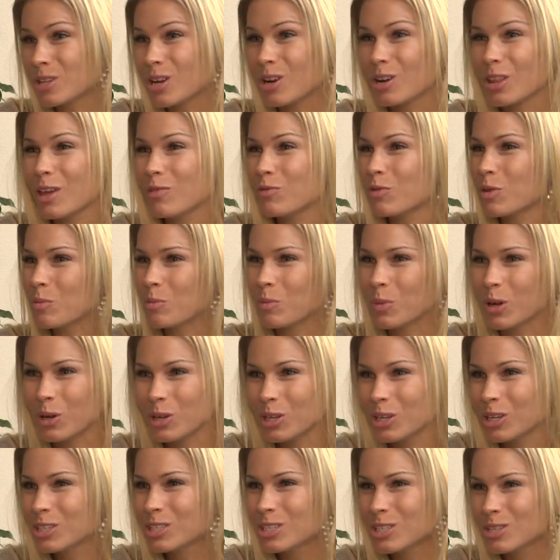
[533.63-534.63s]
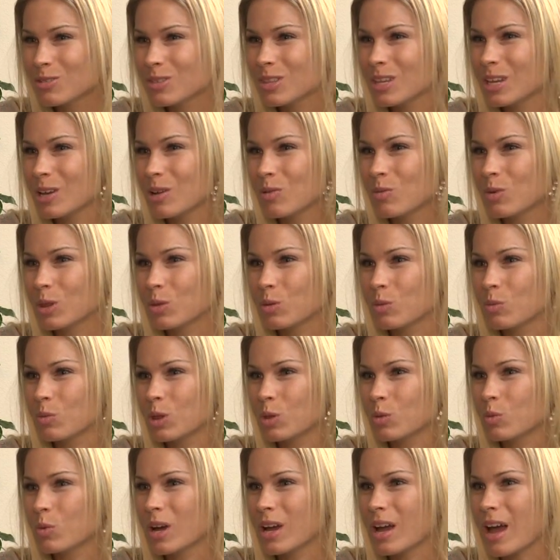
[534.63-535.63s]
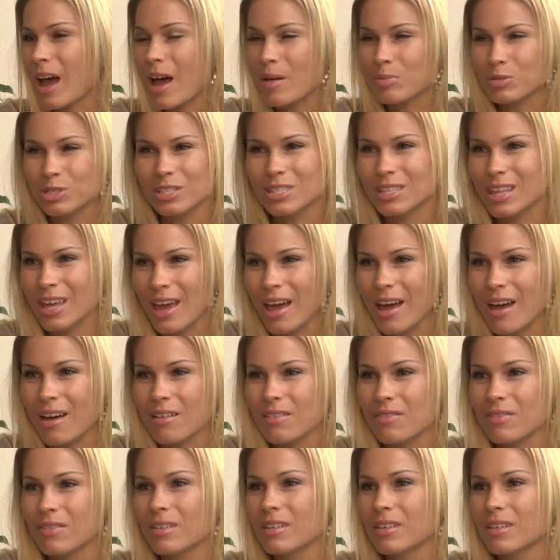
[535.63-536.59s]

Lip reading: Are they familiar, do you think, with what options they have?